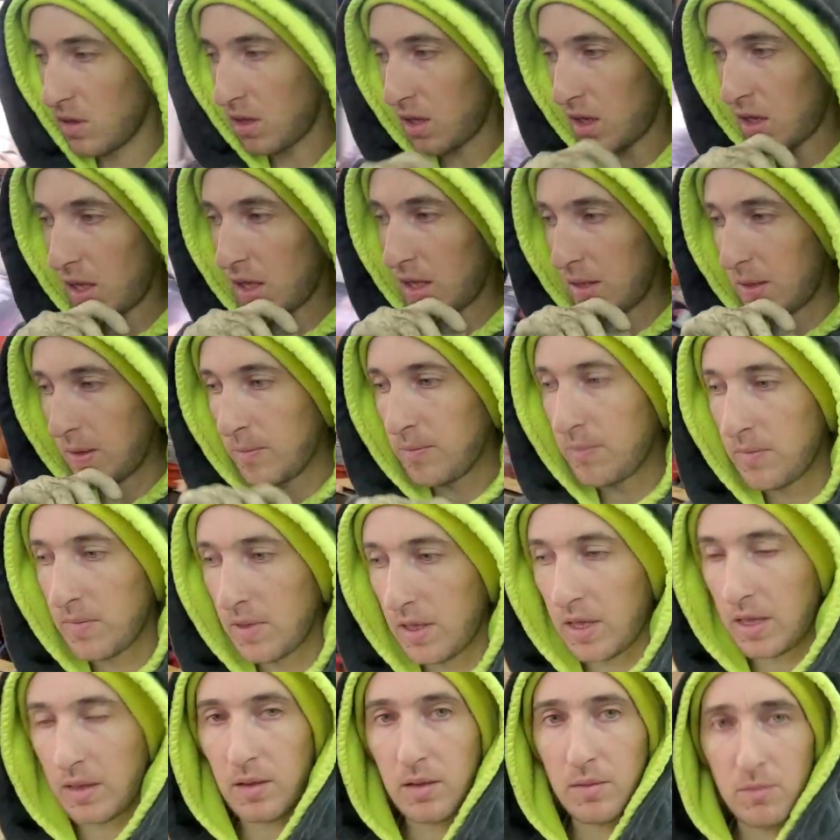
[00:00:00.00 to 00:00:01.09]

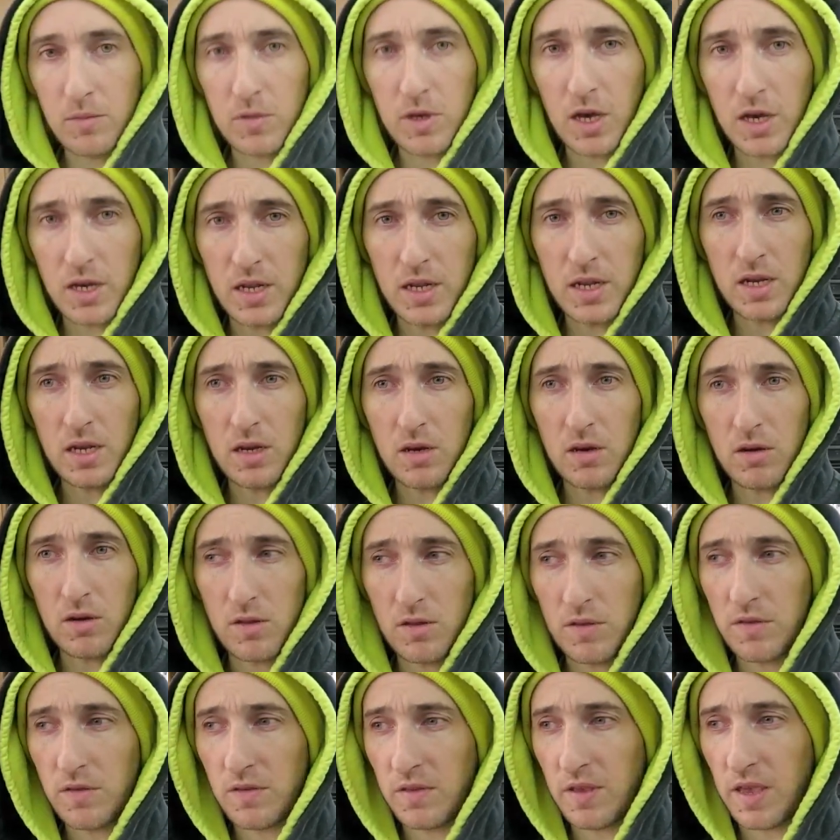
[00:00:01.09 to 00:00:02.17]
I'm cutting in
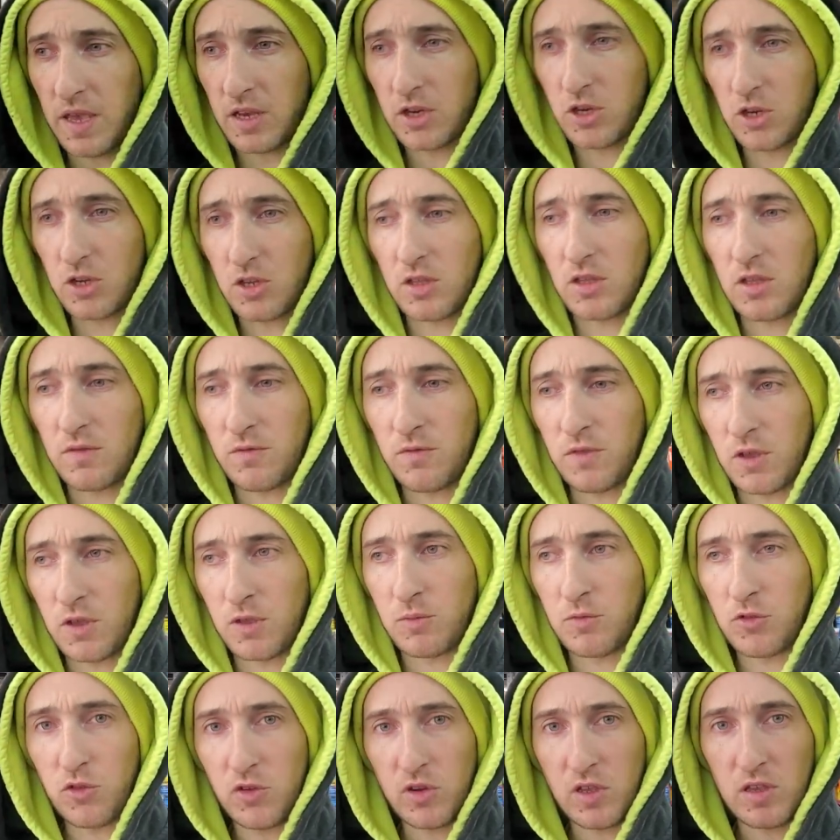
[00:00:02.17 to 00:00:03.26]
here. This is actually
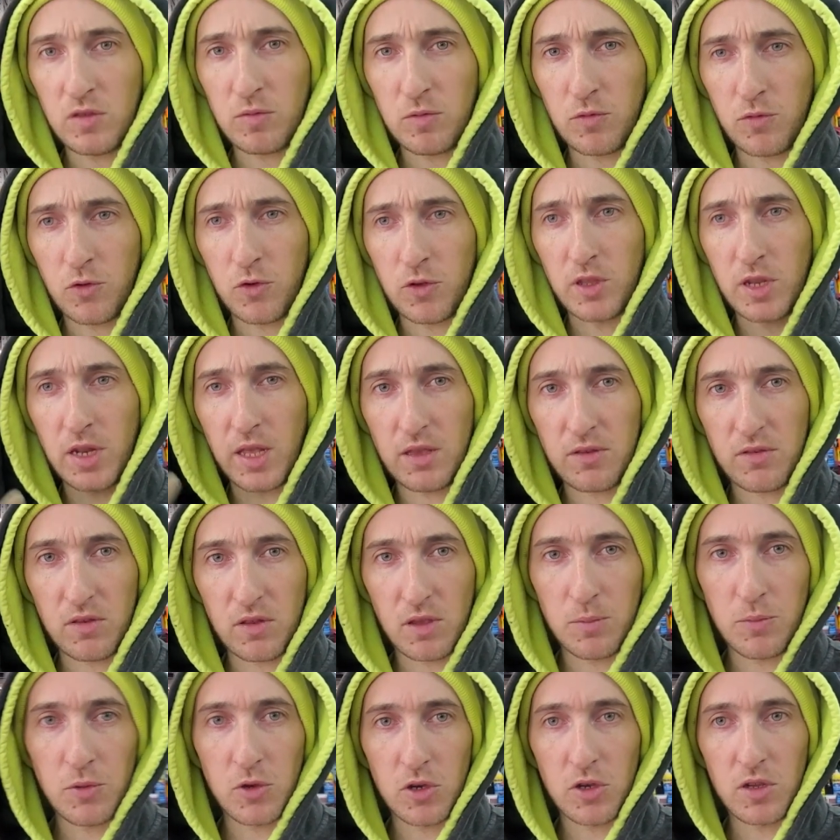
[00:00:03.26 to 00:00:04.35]
filmed 2 days before the next
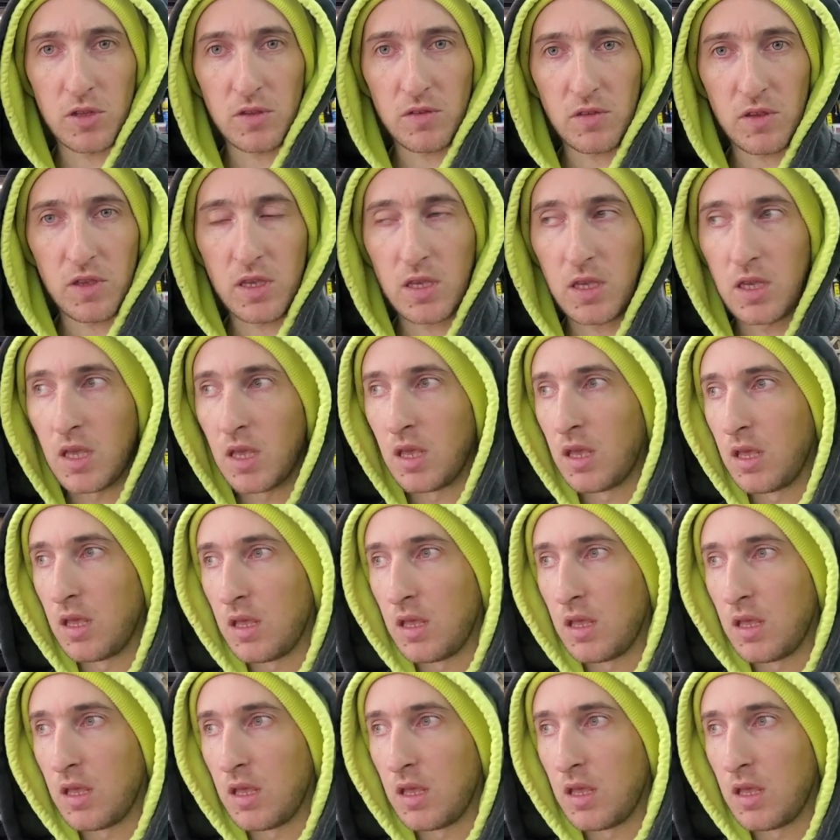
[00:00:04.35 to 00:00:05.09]
clip you're going to see.